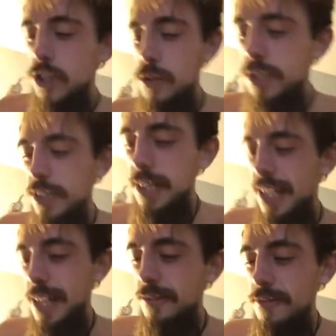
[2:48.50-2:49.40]
you to
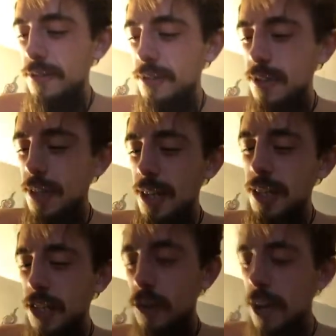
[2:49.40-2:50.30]
live
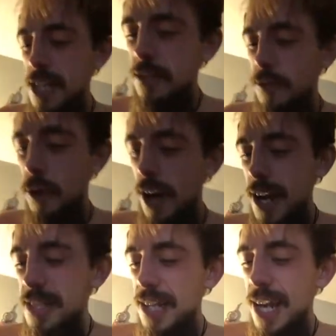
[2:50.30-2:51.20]
in the grace of
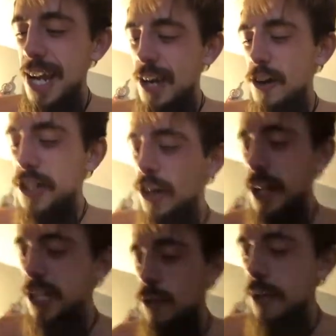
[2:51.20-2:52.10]
Christ and are
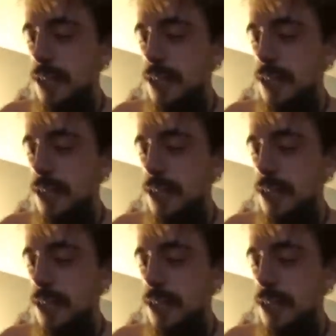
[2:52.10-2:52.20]
turning to a